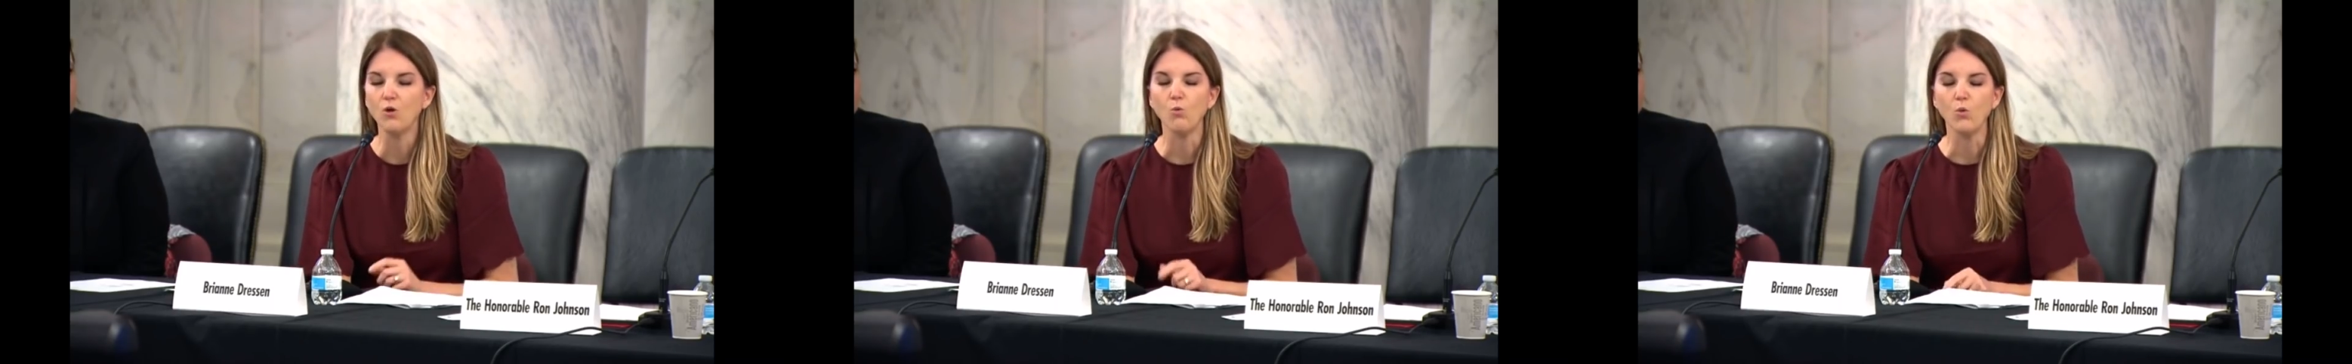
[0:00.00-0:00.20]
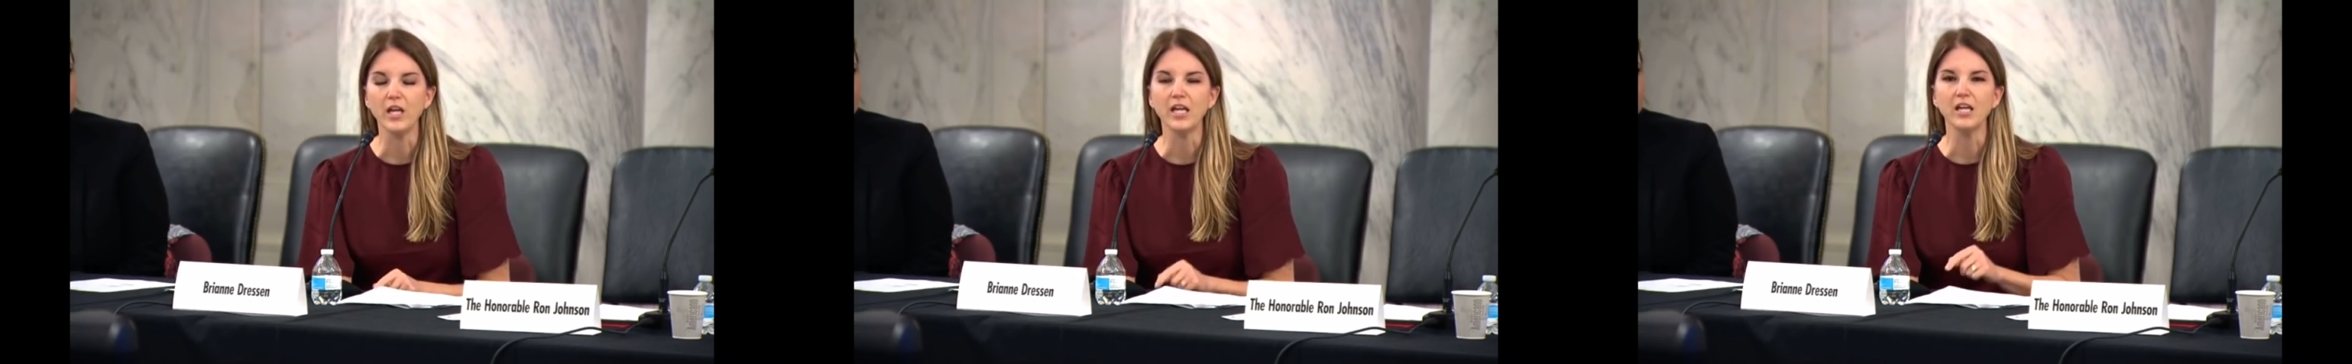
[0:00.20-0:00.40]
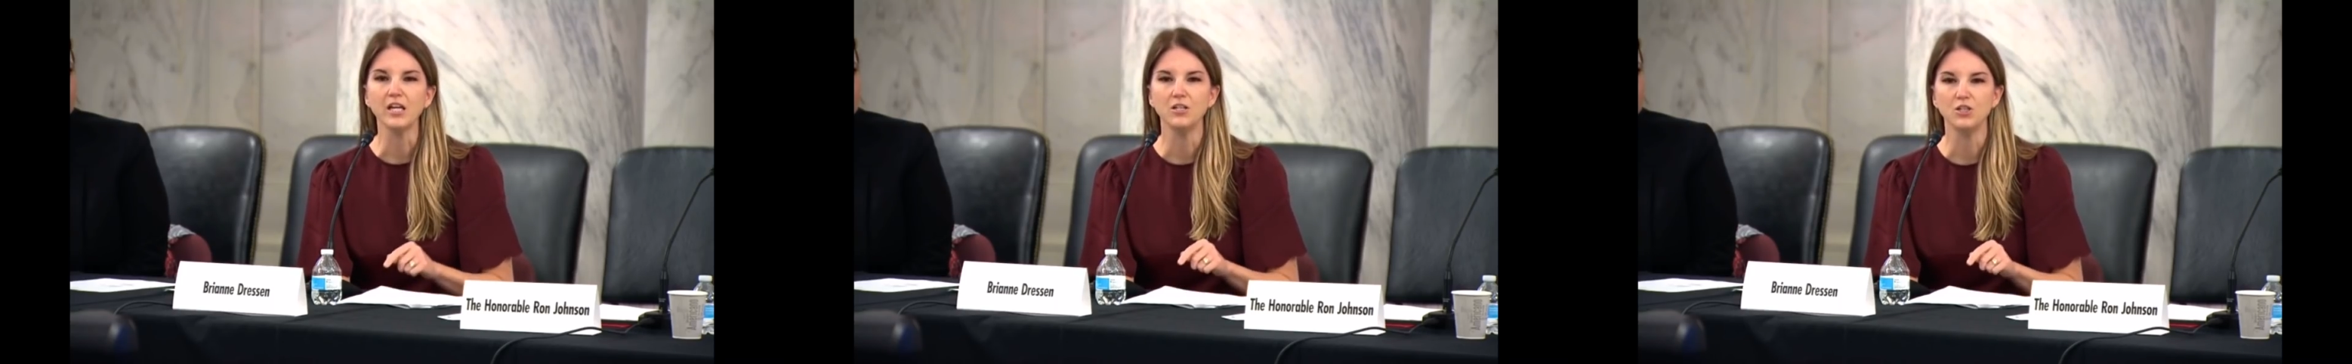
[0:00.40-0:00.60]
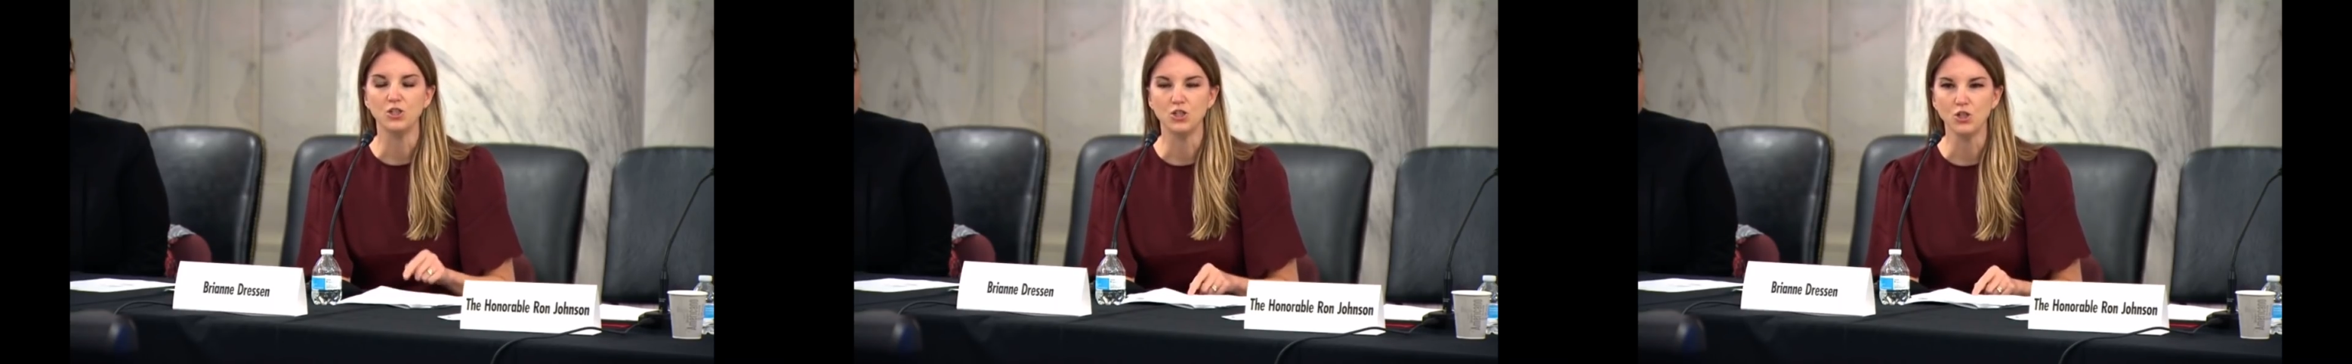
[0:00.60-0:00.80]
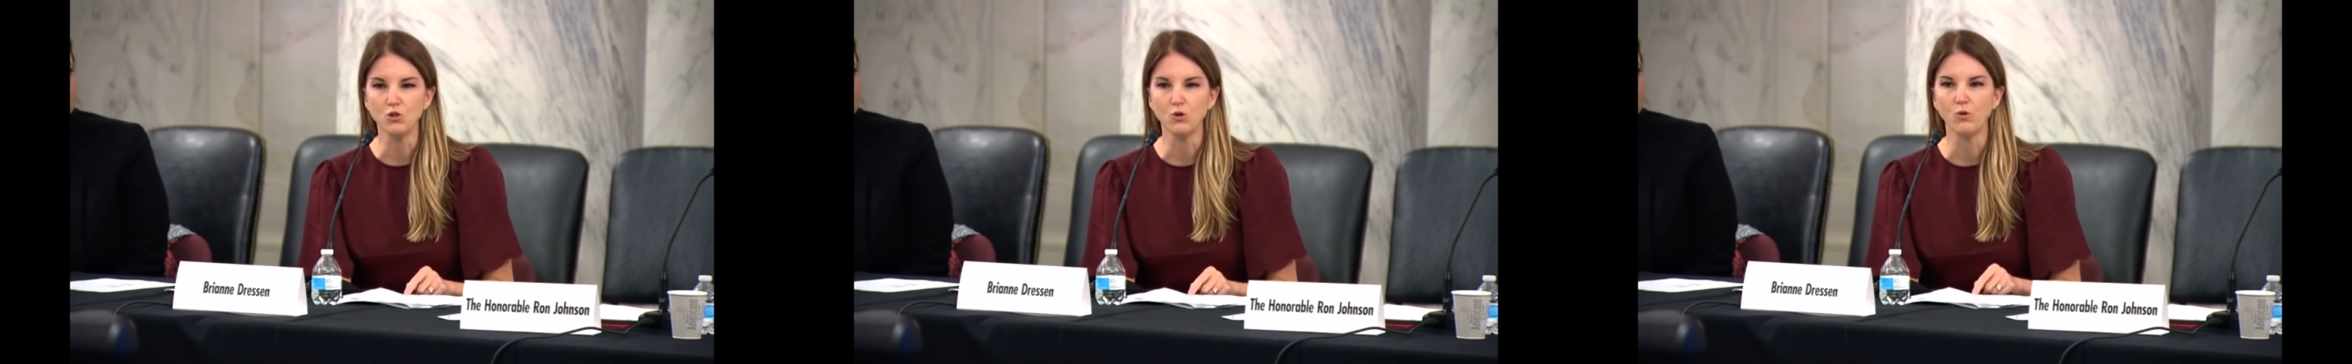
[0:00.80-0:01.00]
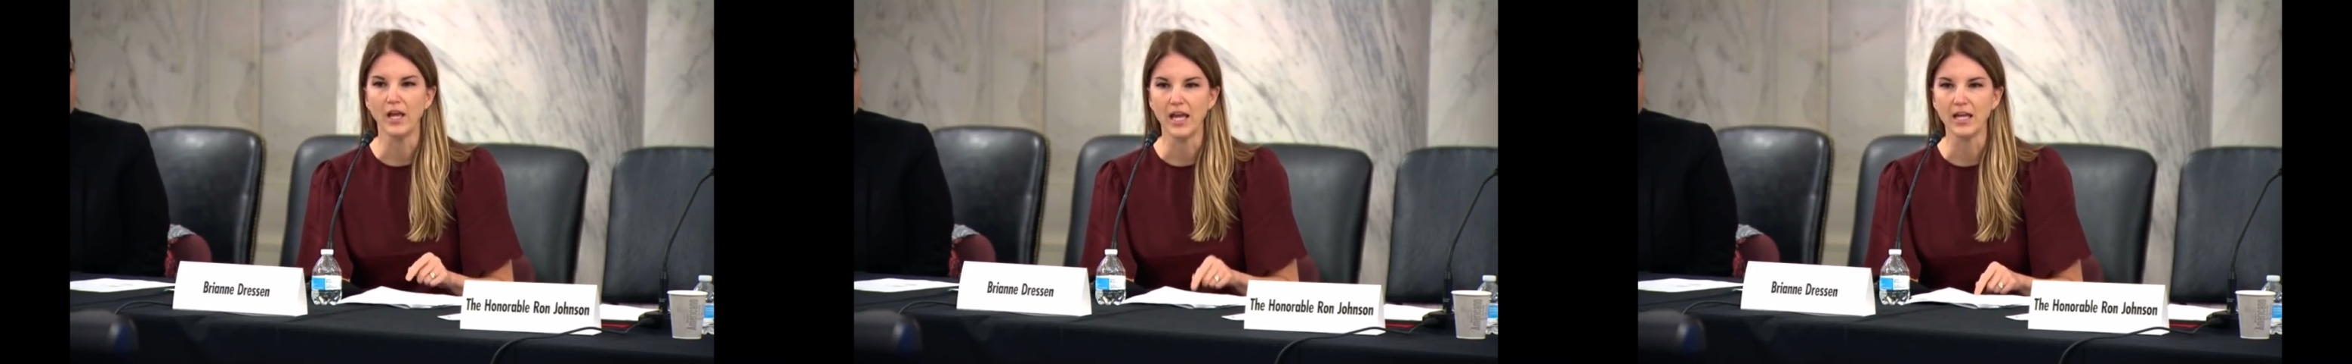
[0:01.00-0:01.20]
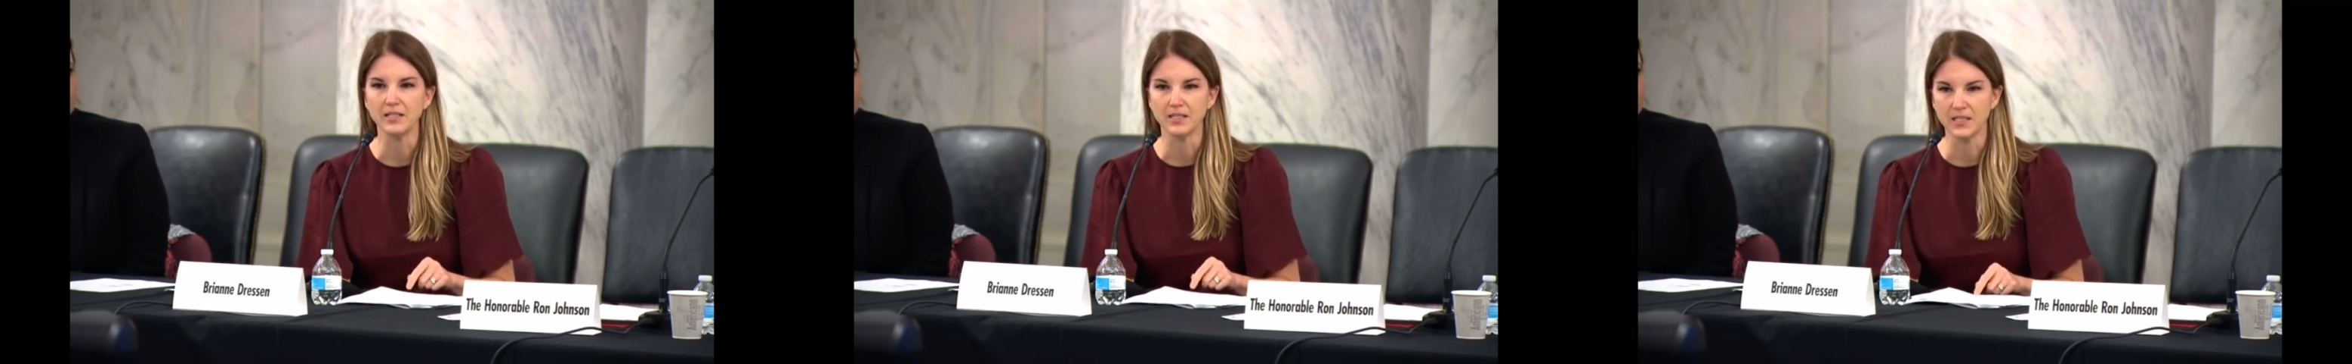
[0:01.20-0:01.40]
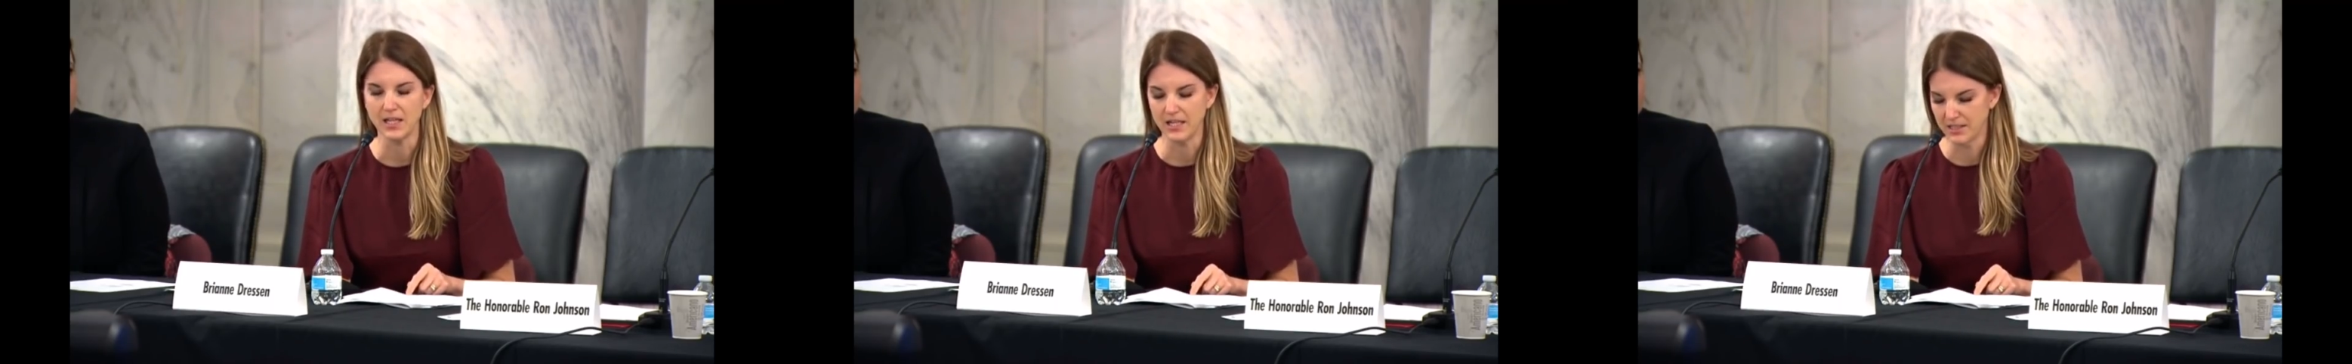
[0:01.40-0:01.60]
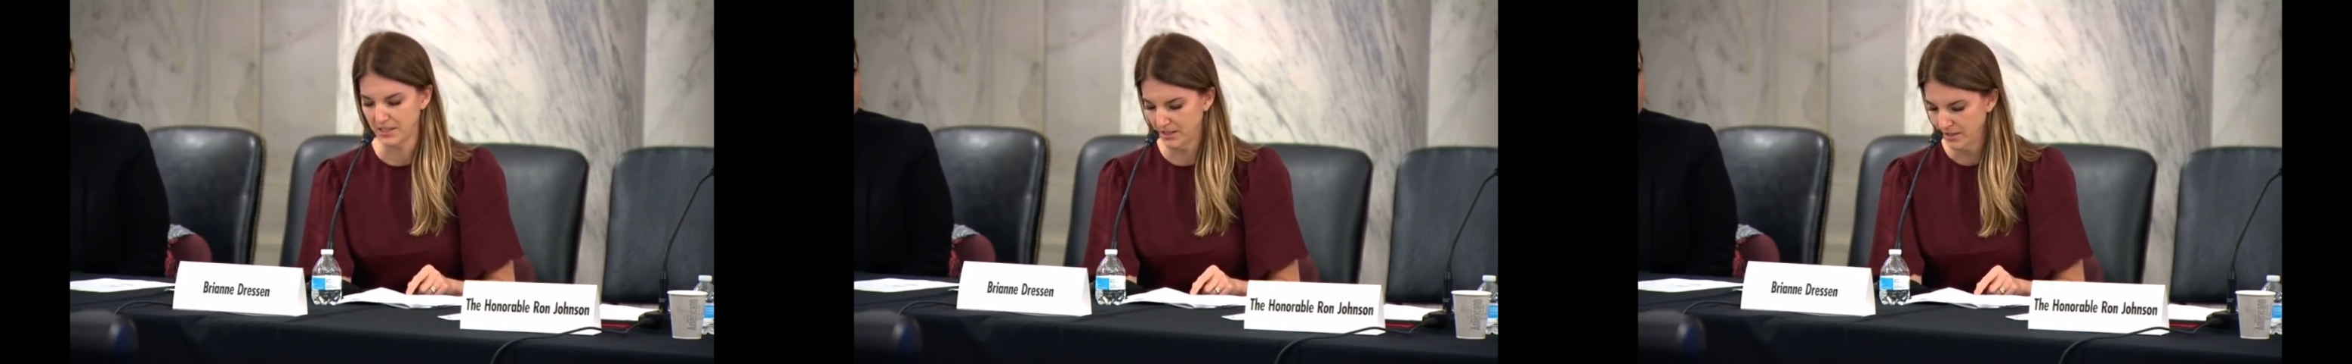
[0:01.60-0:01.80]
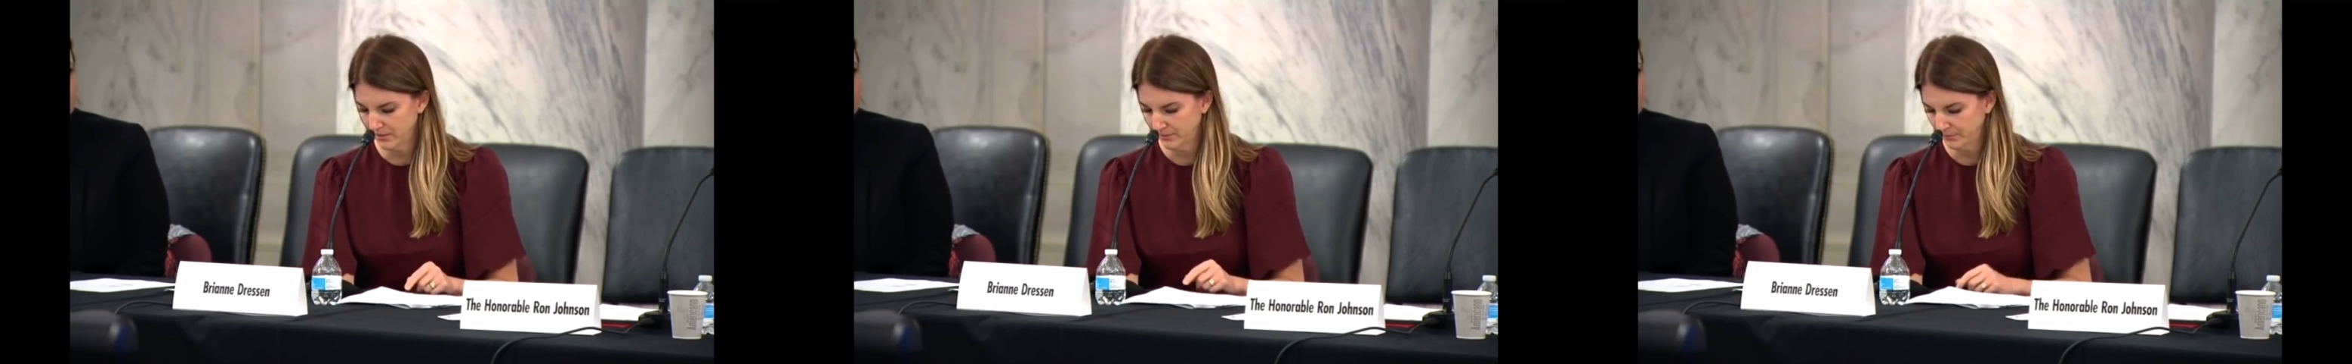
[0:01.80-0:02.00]
we do
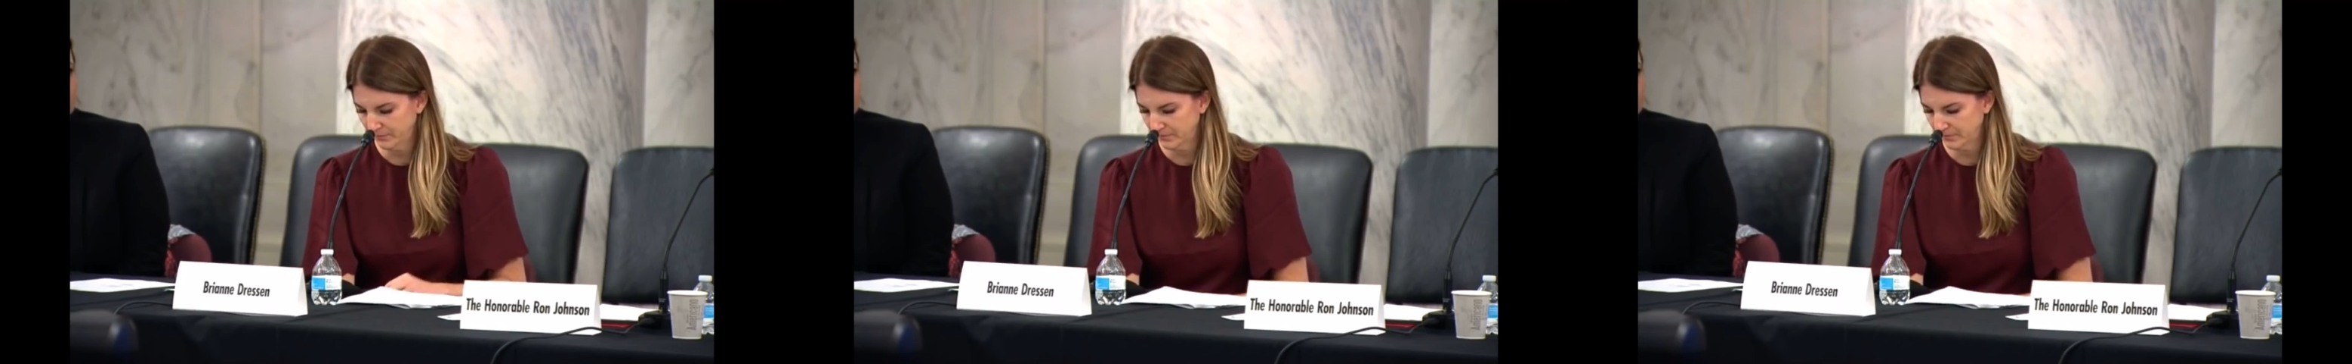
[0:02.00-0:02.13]
exist.